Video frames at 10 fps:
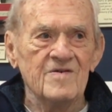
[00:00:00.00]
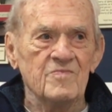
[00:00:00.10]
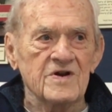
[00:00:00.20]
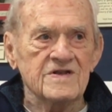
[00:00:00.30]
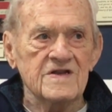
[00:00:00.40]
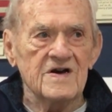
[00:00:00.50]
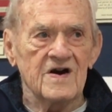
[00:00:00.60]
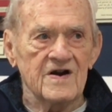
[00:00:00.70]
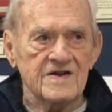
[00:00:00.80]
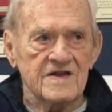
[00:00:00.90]
But all
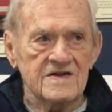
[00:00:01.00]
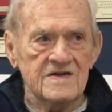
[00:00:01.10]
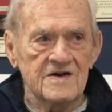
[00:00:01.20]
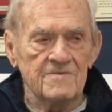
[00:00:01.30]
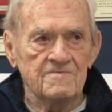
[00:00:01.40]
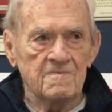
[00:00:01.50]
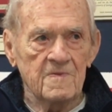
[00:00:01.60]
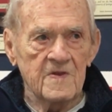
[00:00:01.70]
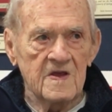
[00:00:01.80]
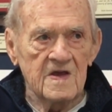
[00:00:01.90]
right, then
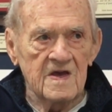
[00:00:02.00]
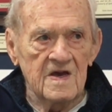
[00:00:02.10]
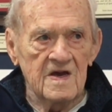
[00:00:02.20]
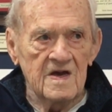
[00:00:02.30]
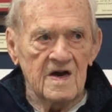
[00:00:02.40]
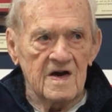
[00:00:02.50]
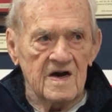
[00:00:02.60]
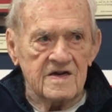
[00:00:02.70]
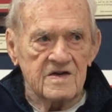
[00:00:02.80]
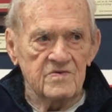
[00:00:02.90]

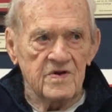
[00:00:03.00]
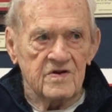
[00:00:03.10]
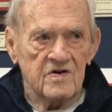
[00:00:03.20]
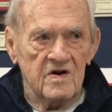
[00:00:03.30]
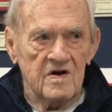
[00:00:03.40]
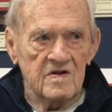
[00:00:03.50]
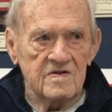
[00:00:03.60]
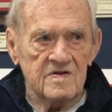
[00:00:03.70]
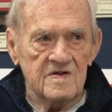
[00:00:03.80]
I can recall.